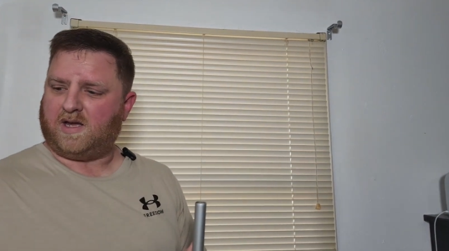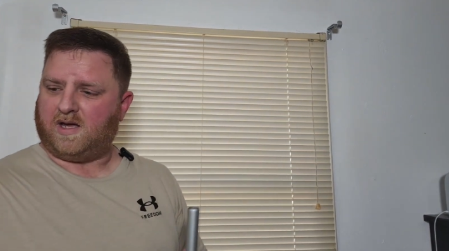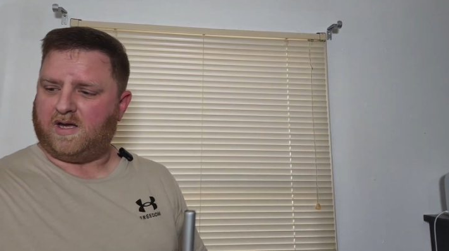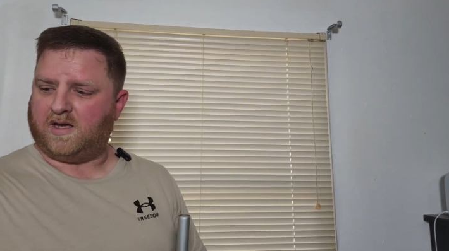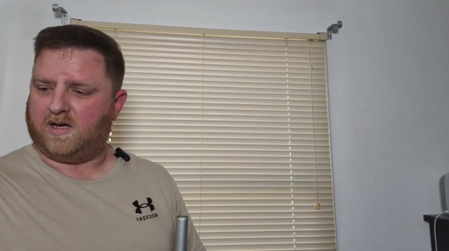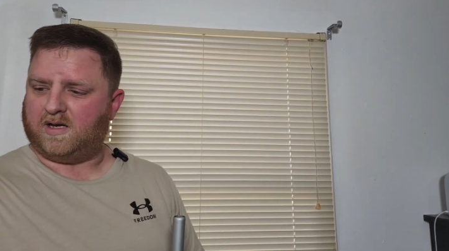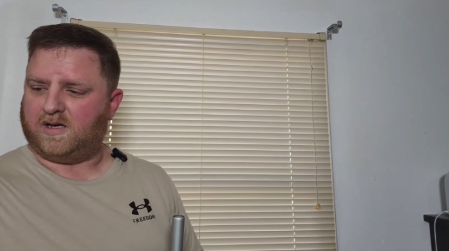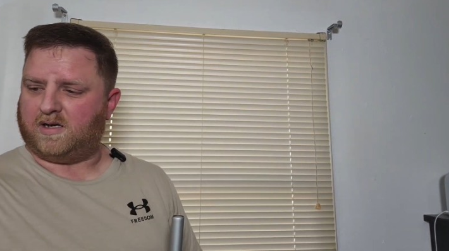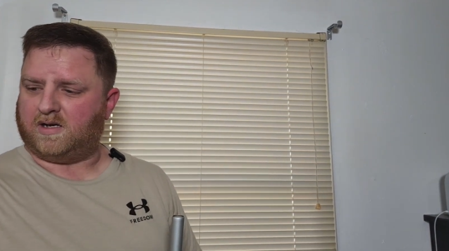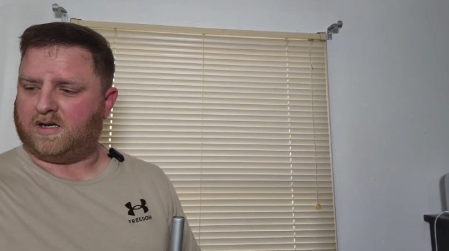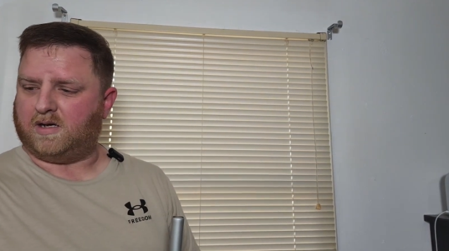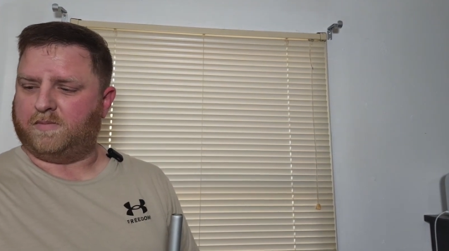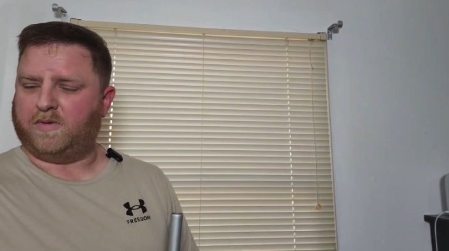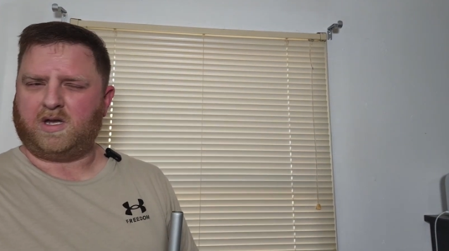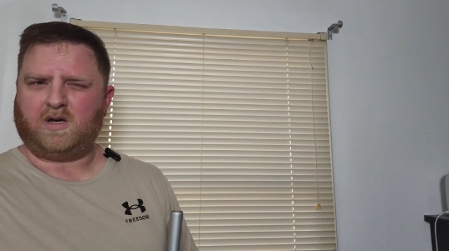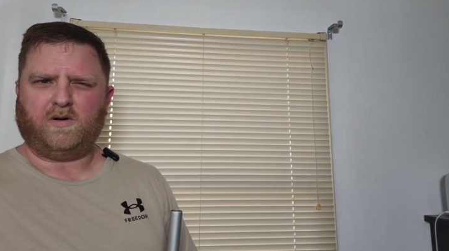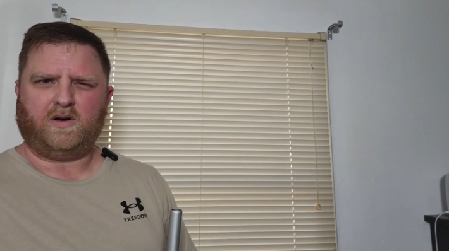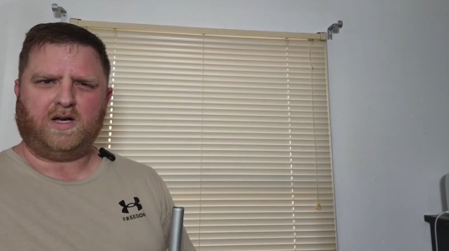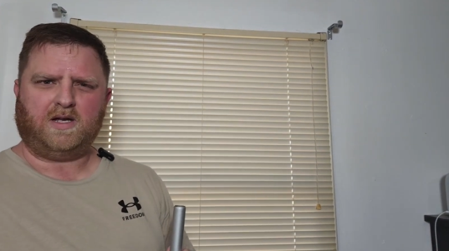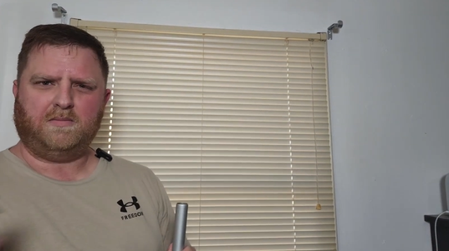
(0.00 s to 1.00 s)
and I'm
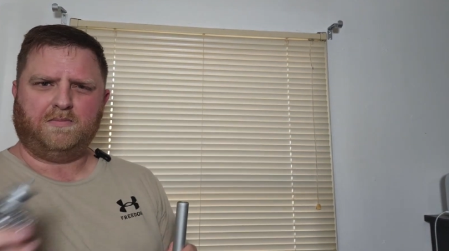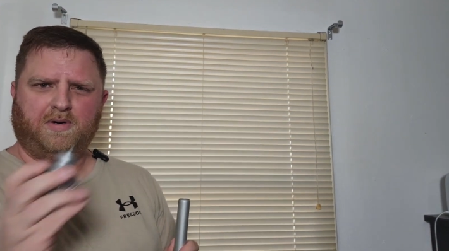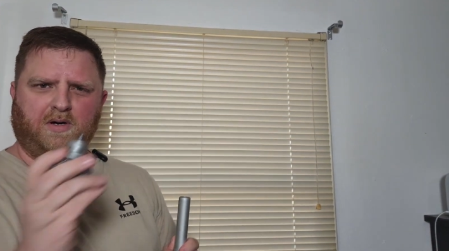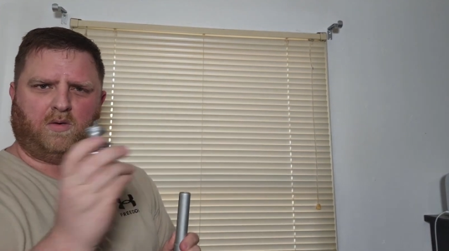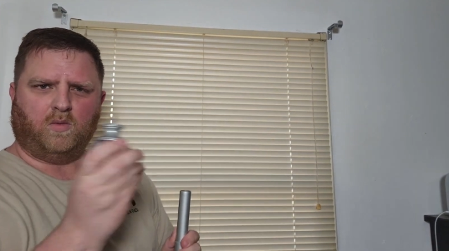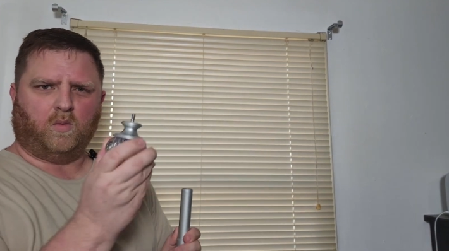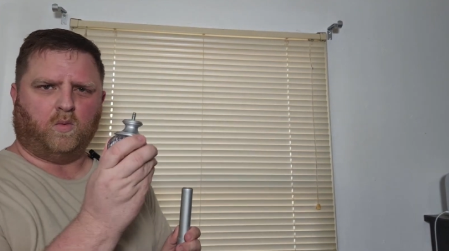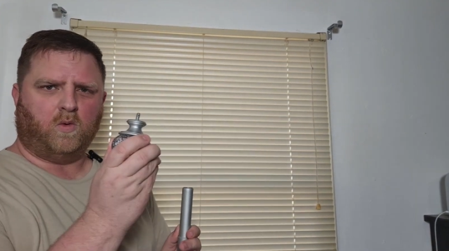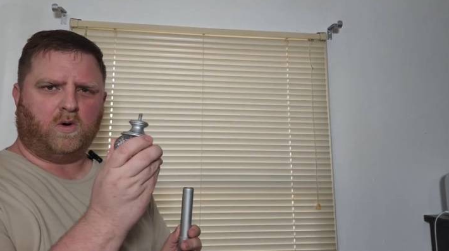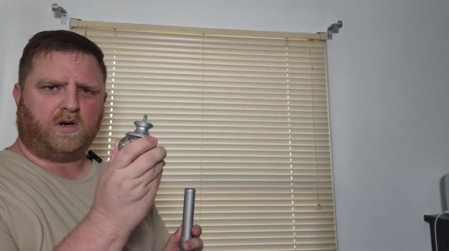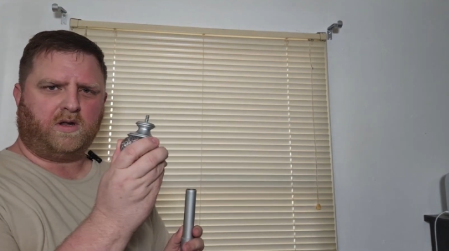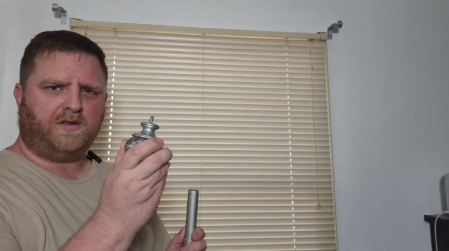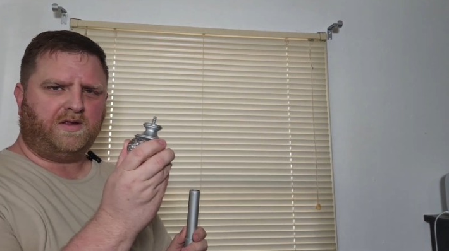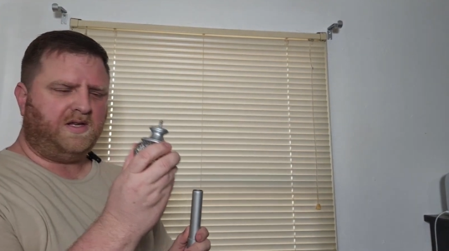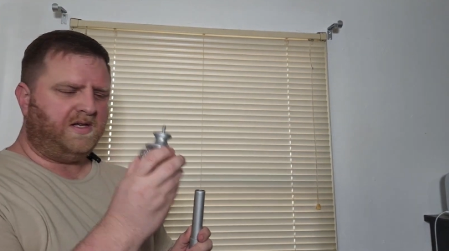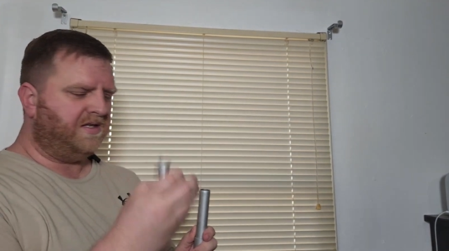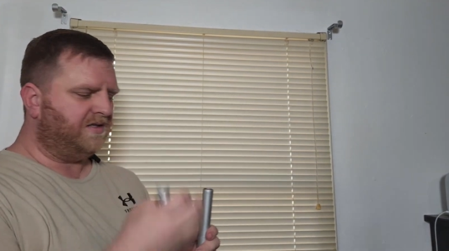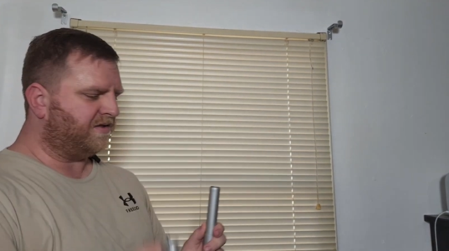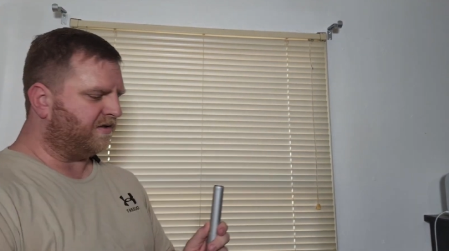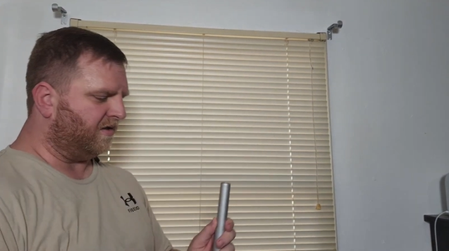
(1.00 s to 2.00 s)
going to go ahead and put one of
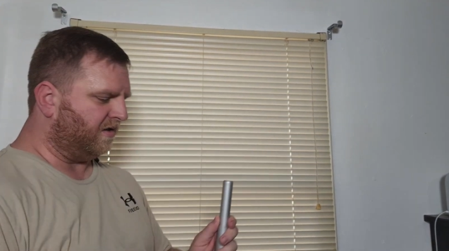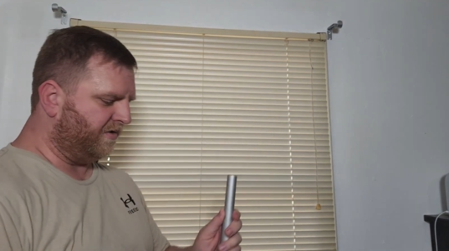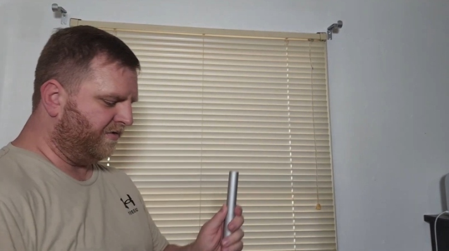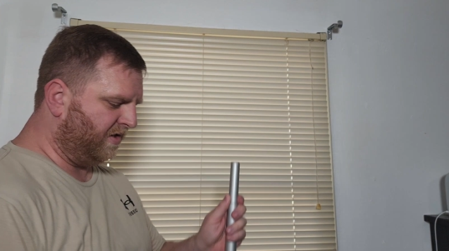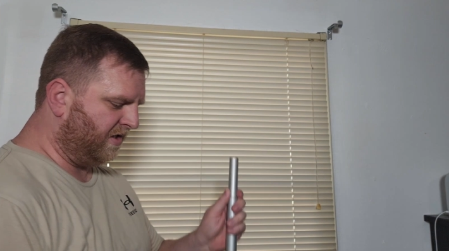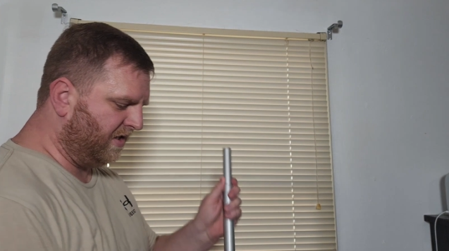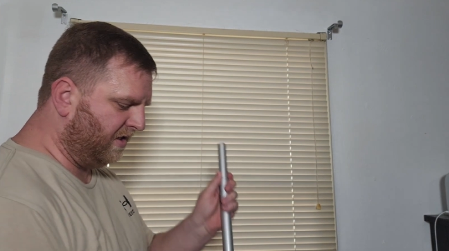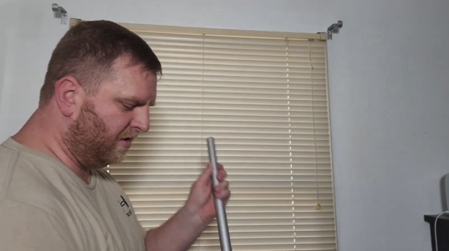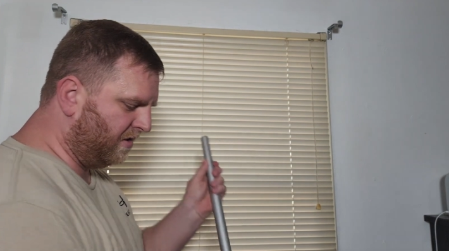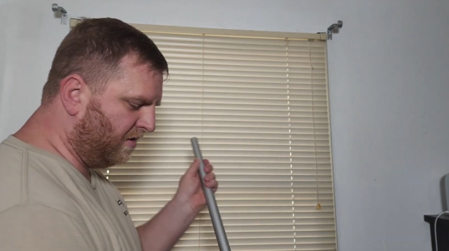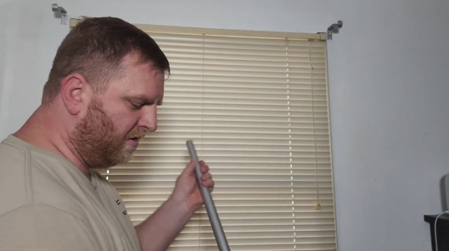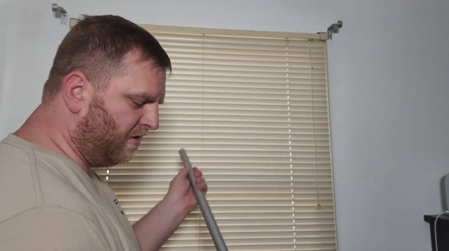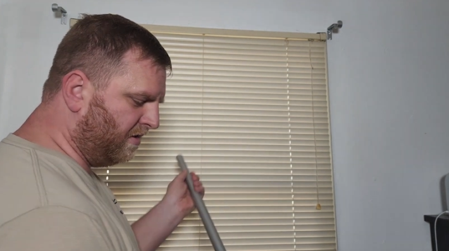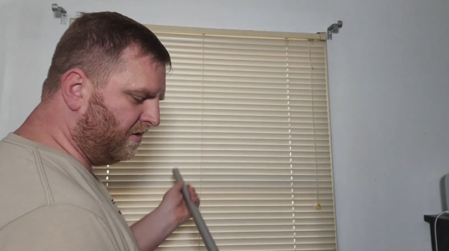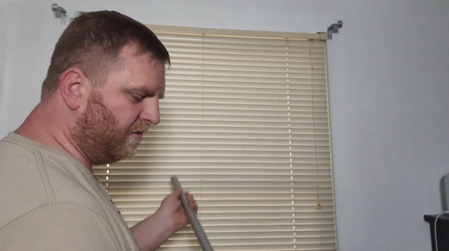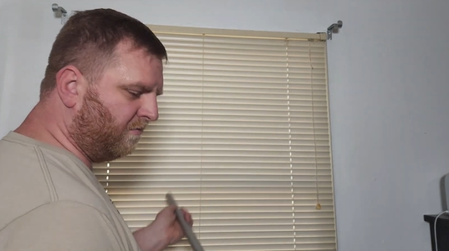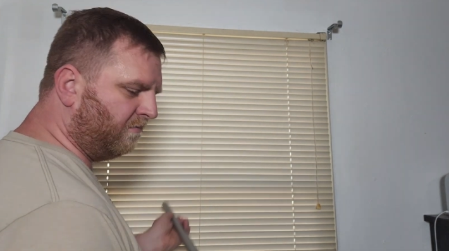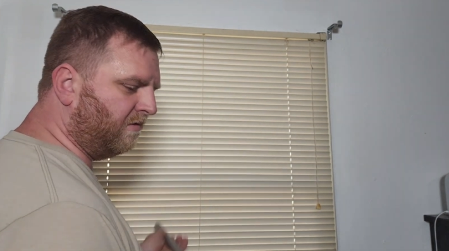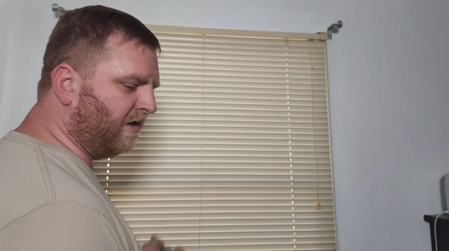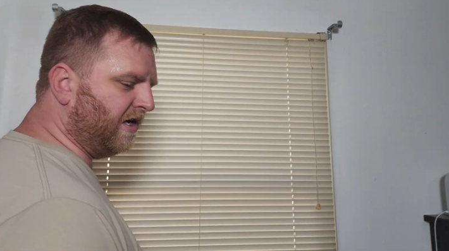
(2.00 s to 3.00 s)
these on the
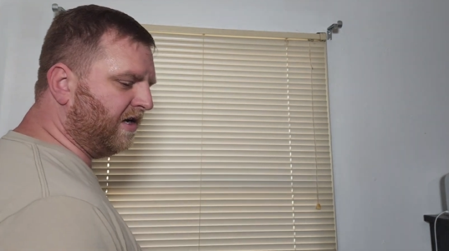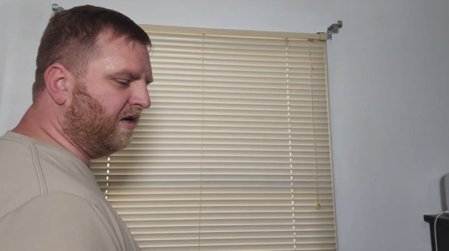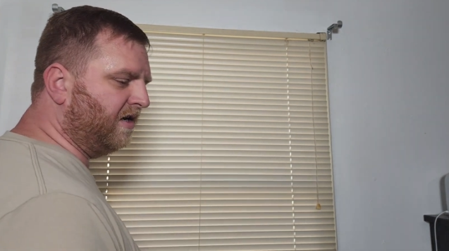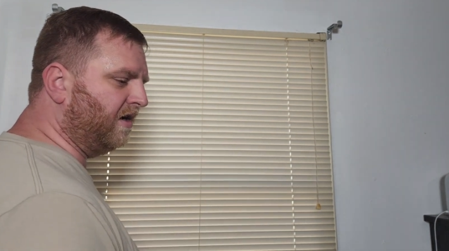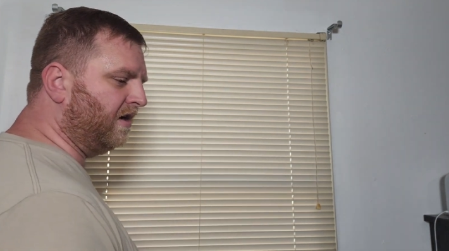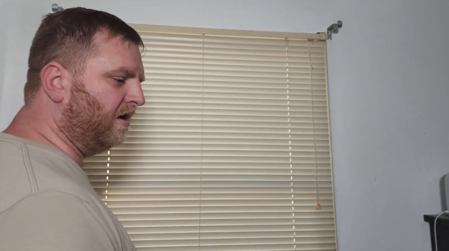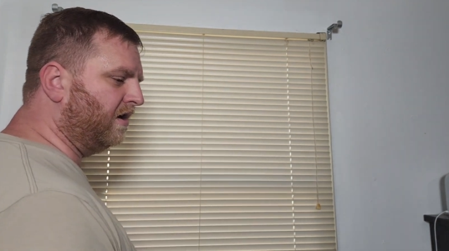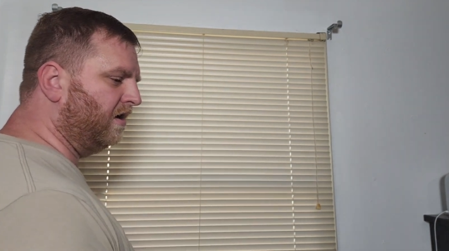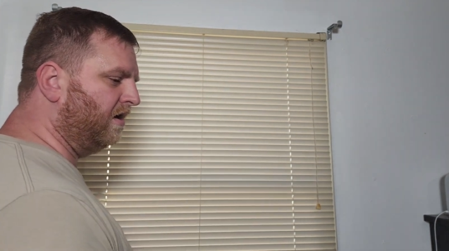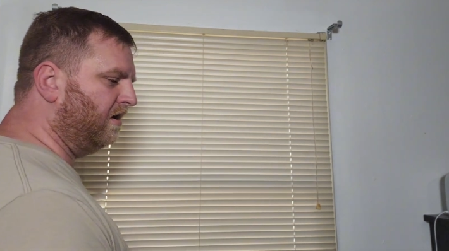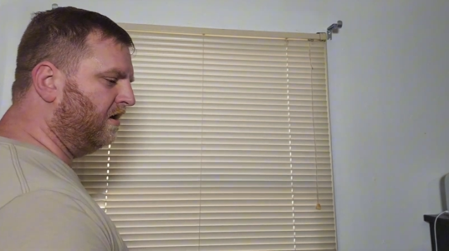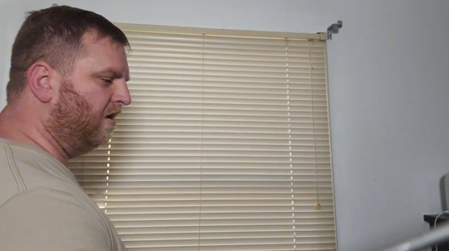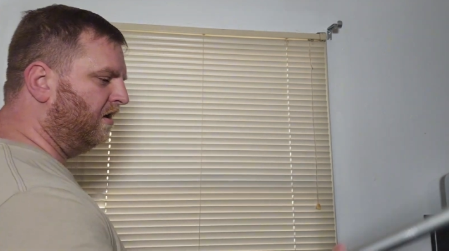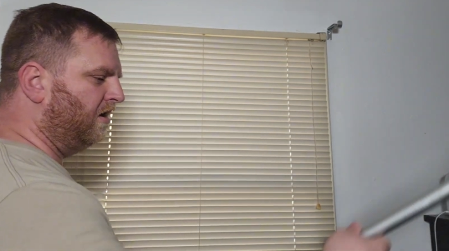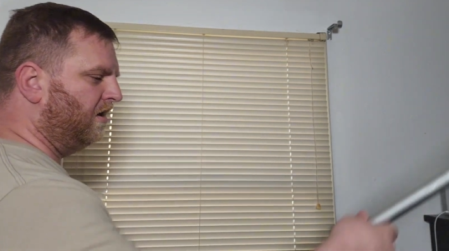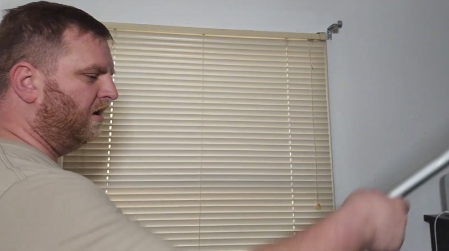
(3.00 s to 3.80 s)
end right here.